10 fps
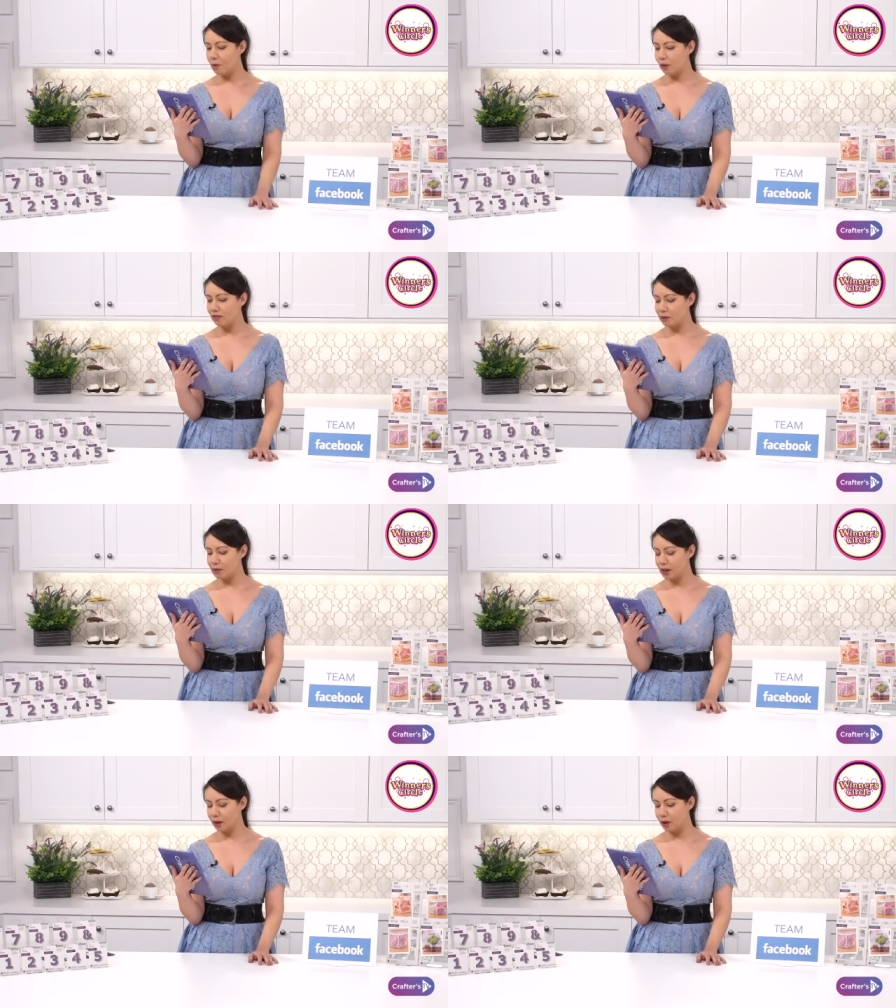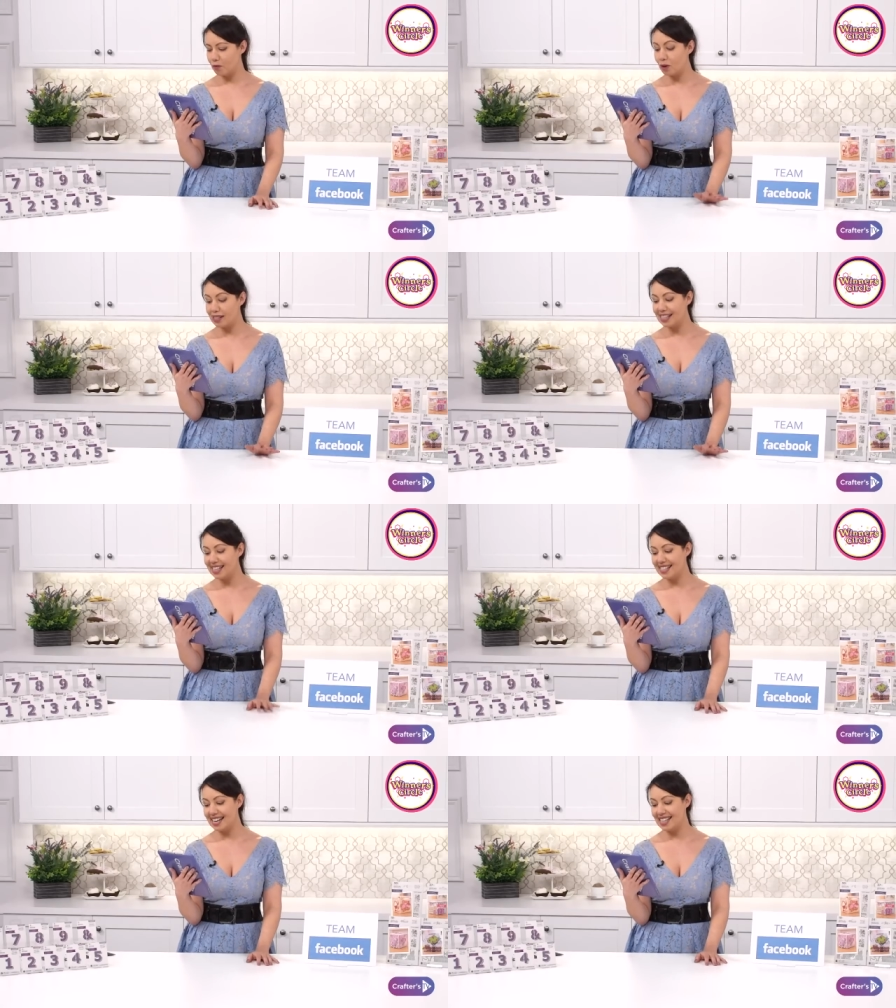We've also got
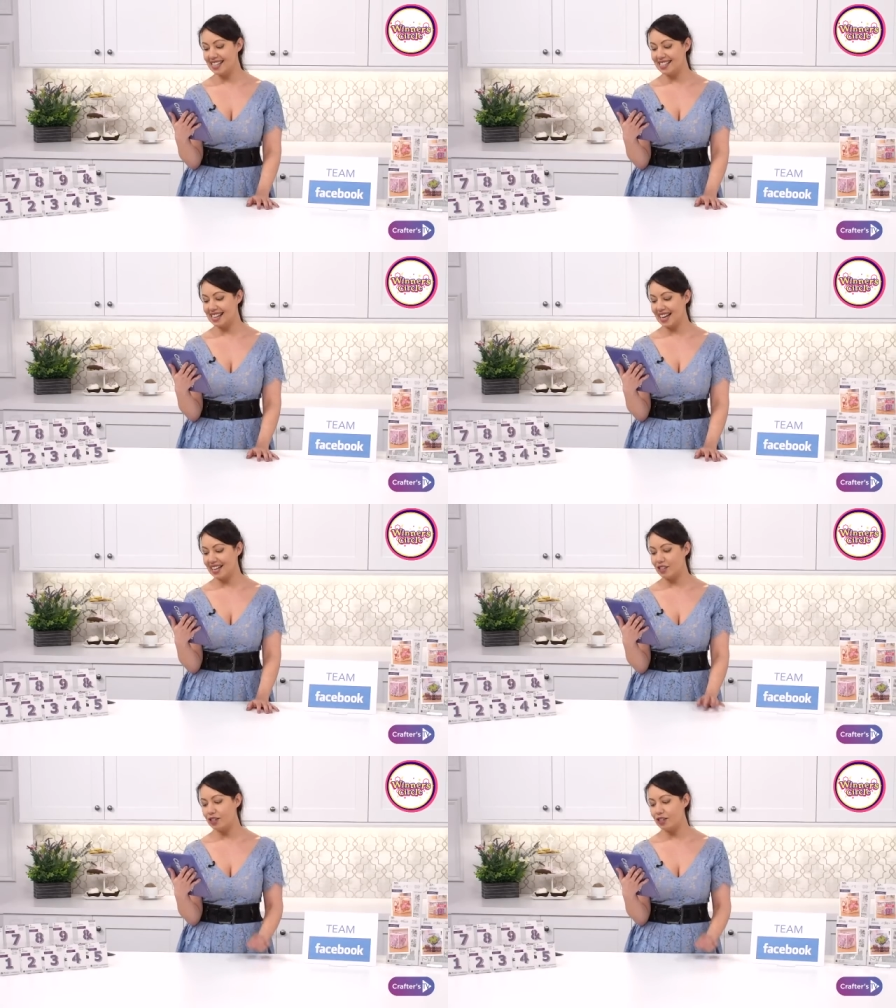Rosalind in saying,